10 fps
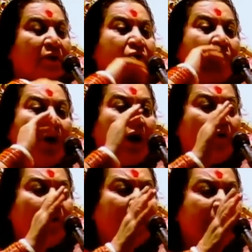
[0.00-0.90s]
So
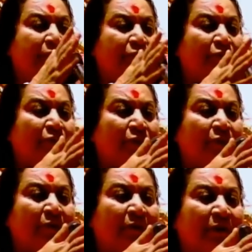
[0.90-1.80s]
how far I should
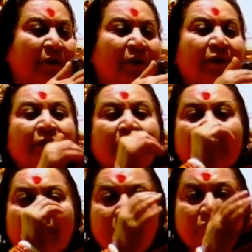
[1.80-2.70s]
go?
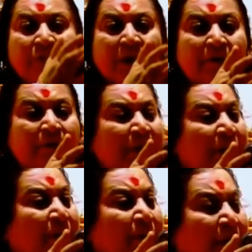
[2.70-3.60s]
How should I
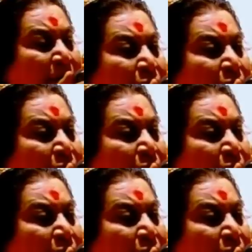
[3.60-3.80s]
behave? I